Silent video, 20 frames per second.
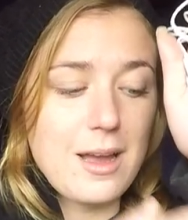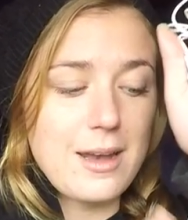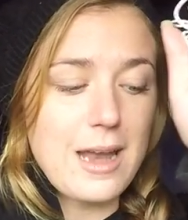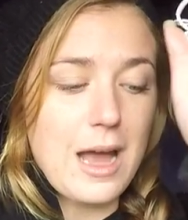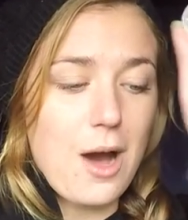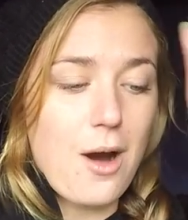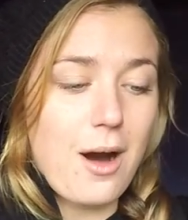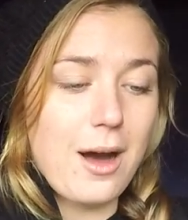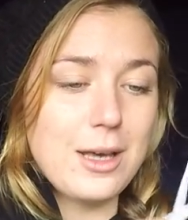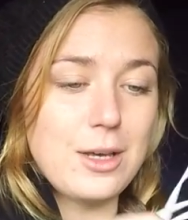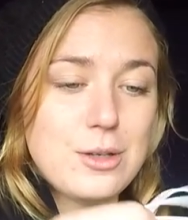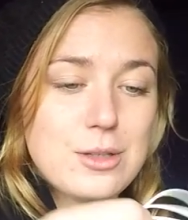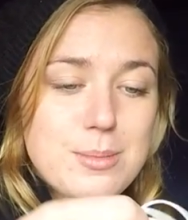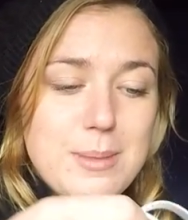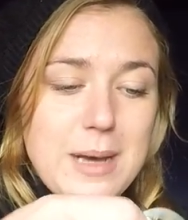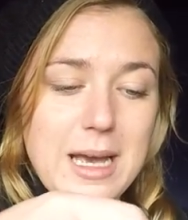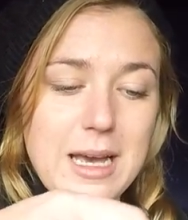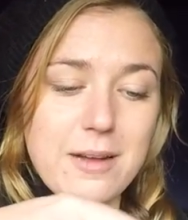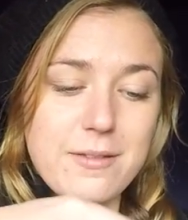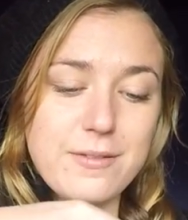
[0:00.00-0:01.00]
Now, I use
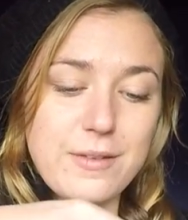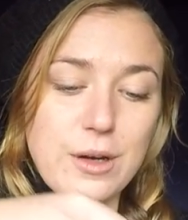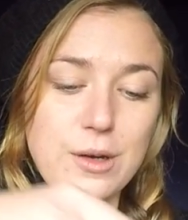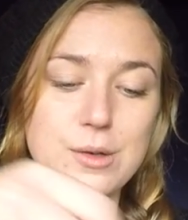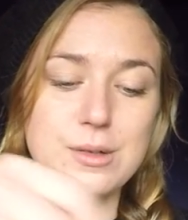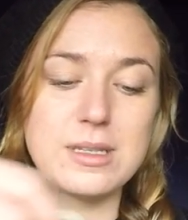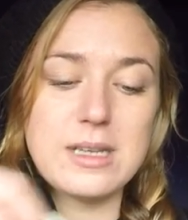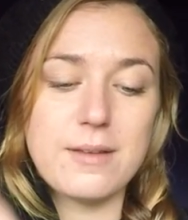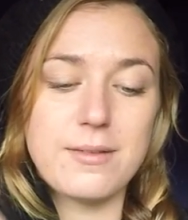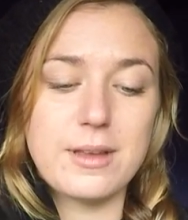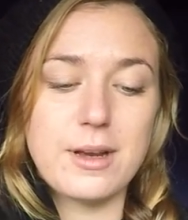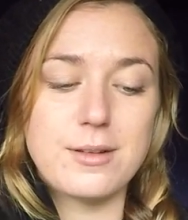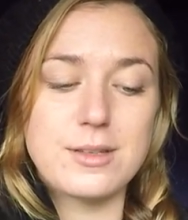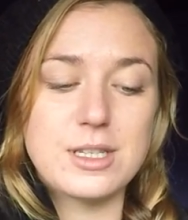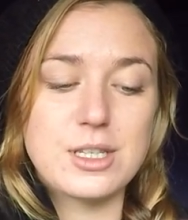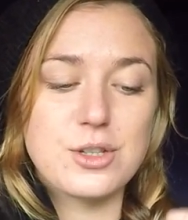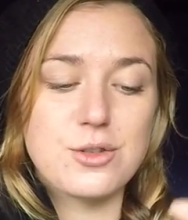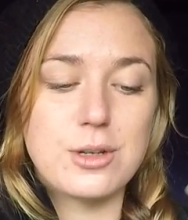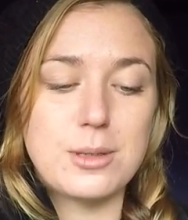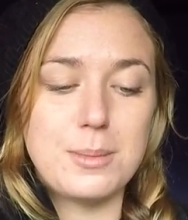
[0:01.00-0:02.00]
my headphones if there is a
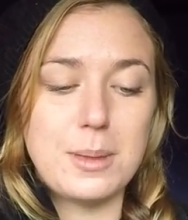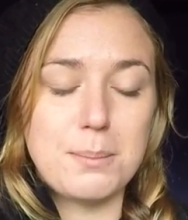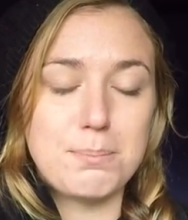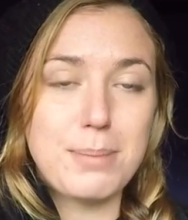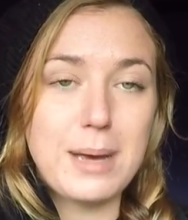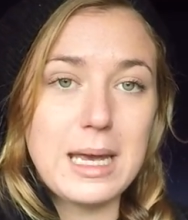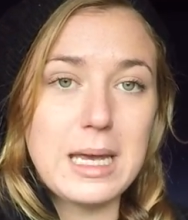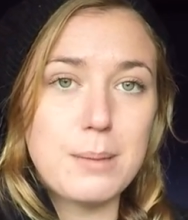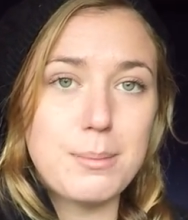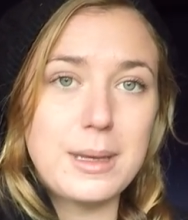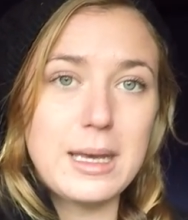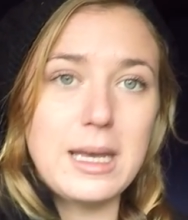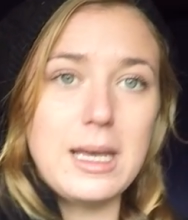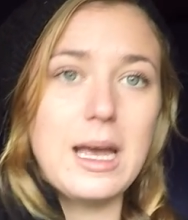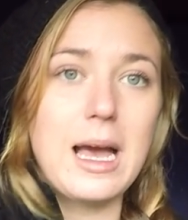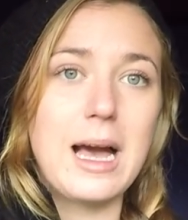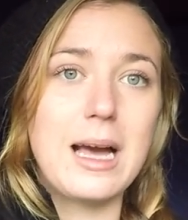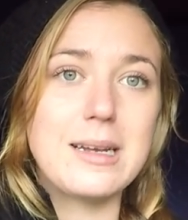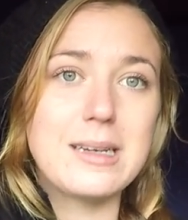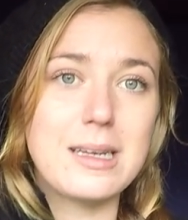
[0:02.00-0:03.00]
screaming
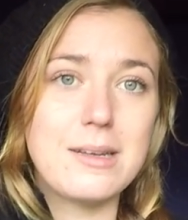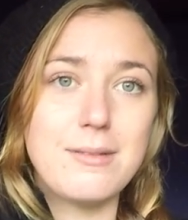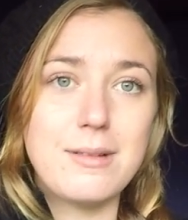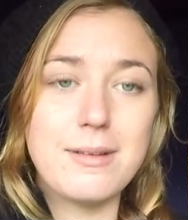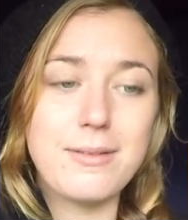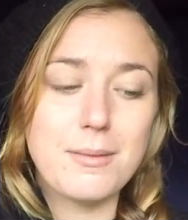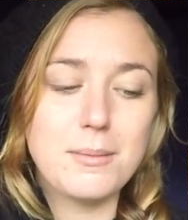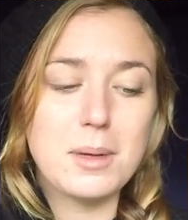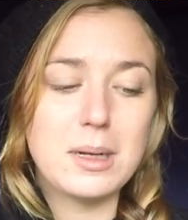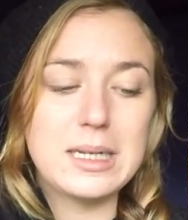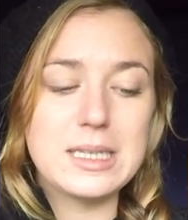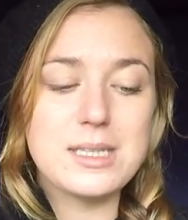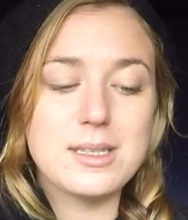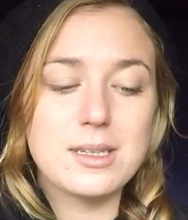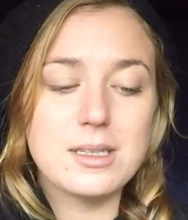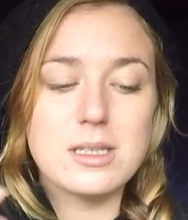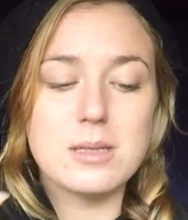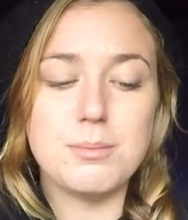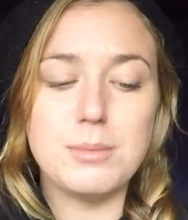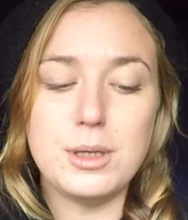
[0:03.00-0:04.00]
baby, and even if I'm not
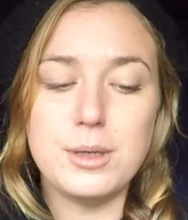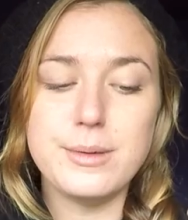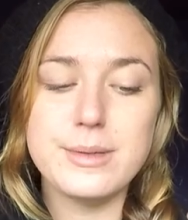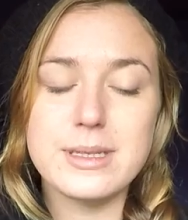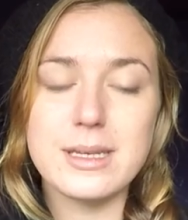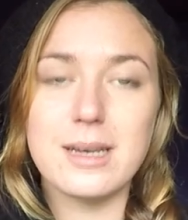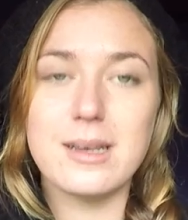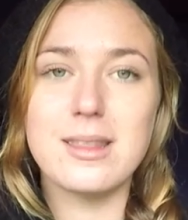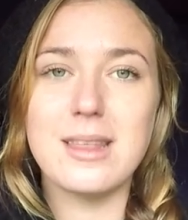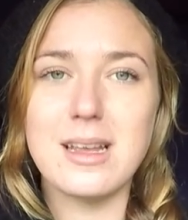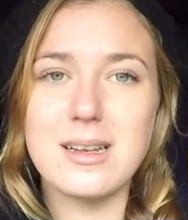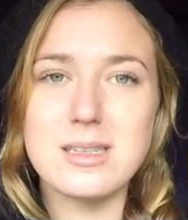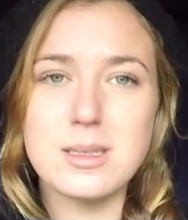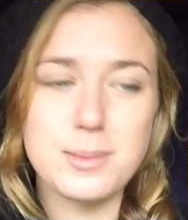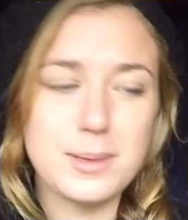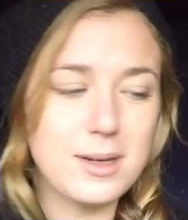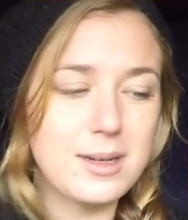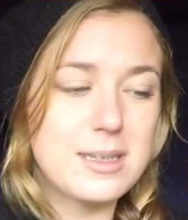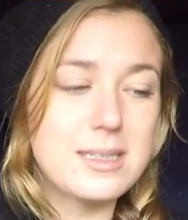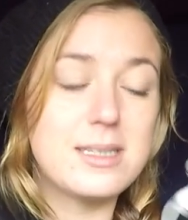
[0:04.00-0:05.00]
listening to music, then to
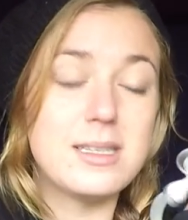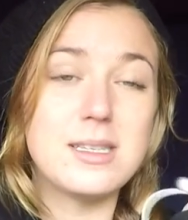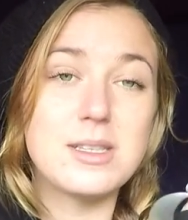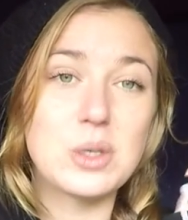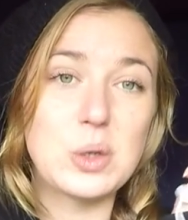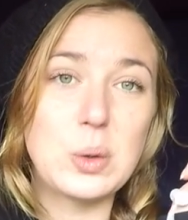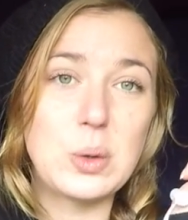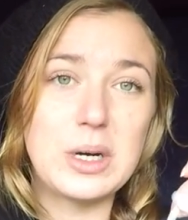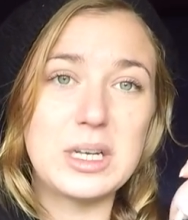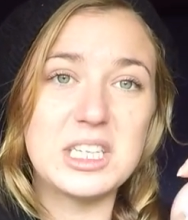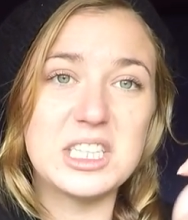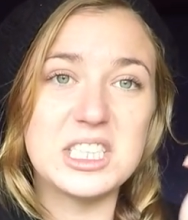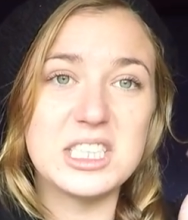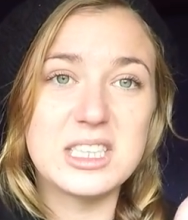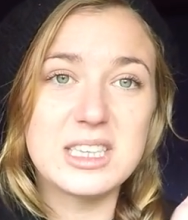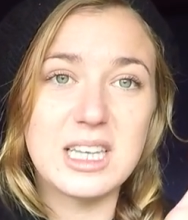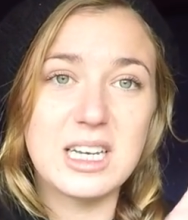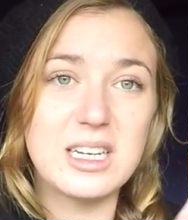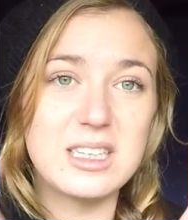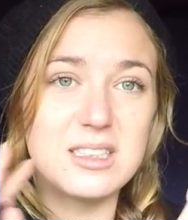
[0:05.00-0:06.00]
be honest, these are quite
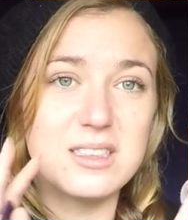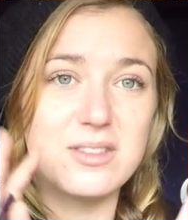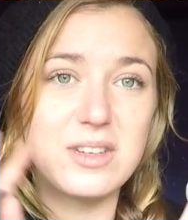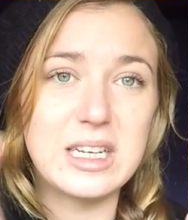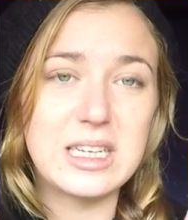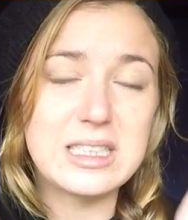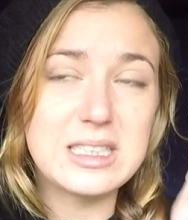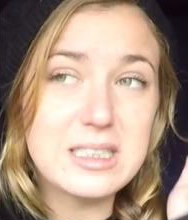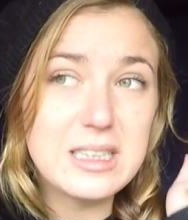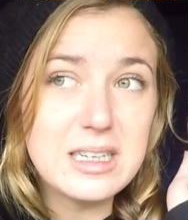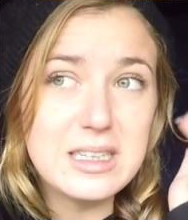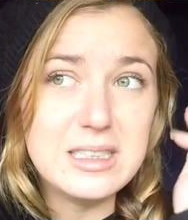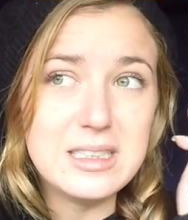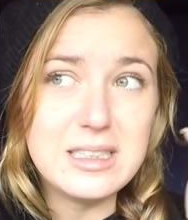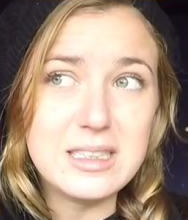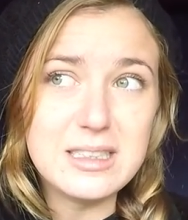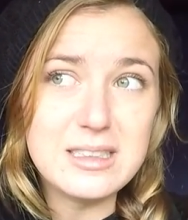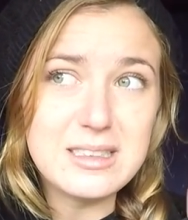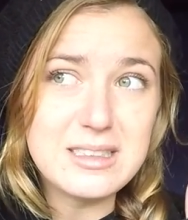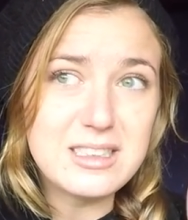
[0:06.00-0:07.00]
good. They kind of like
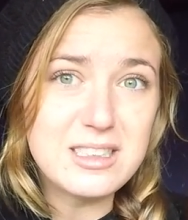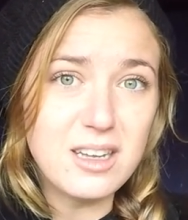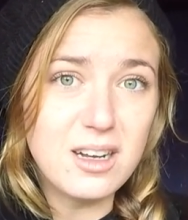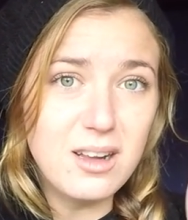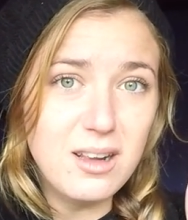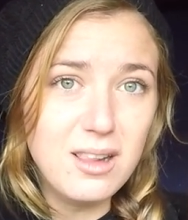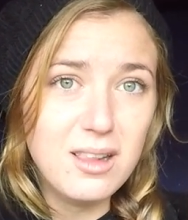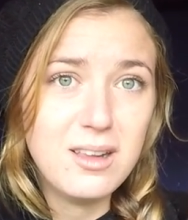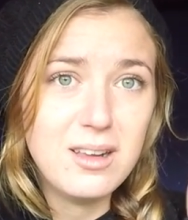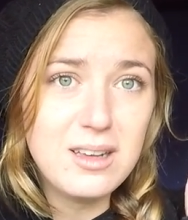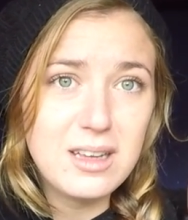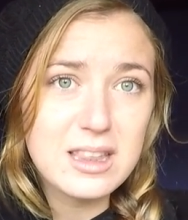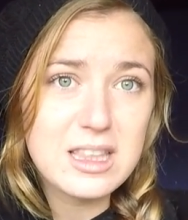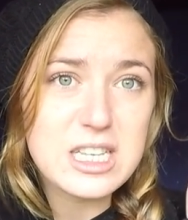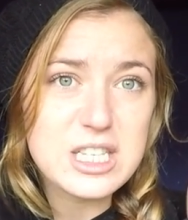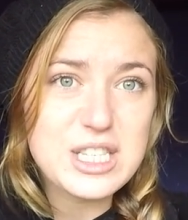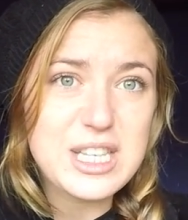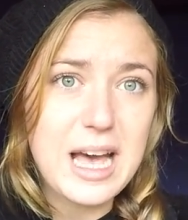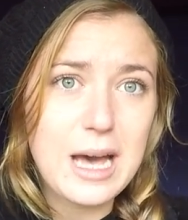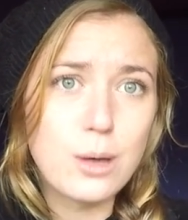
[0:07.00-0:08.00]
dull the
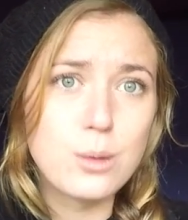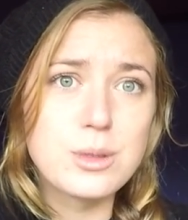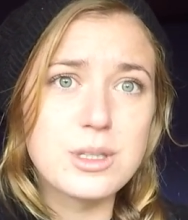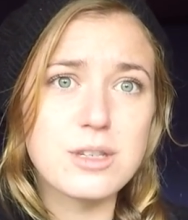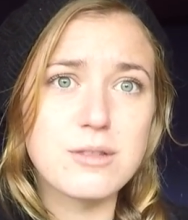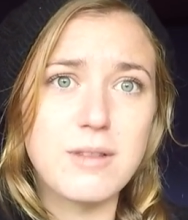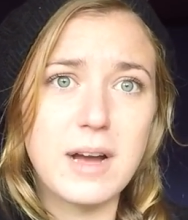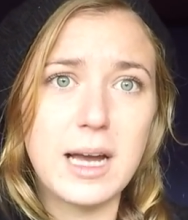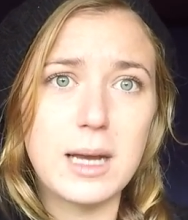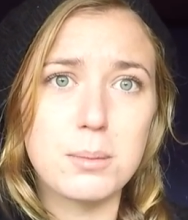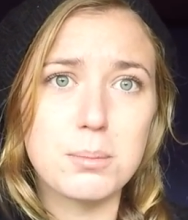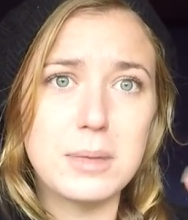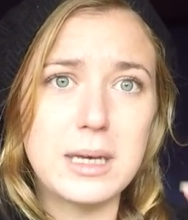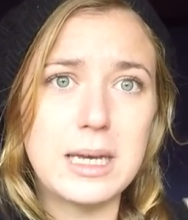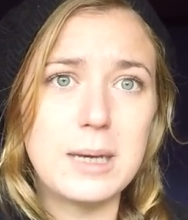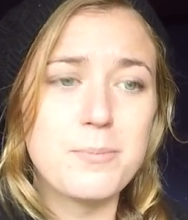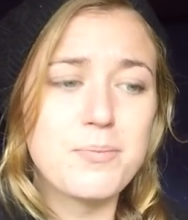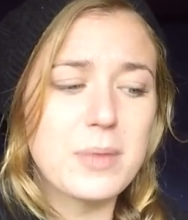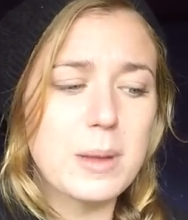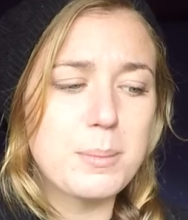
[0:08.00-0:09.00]
sounds around
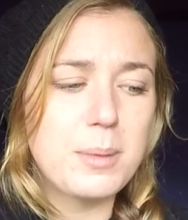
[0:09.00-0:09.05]
me.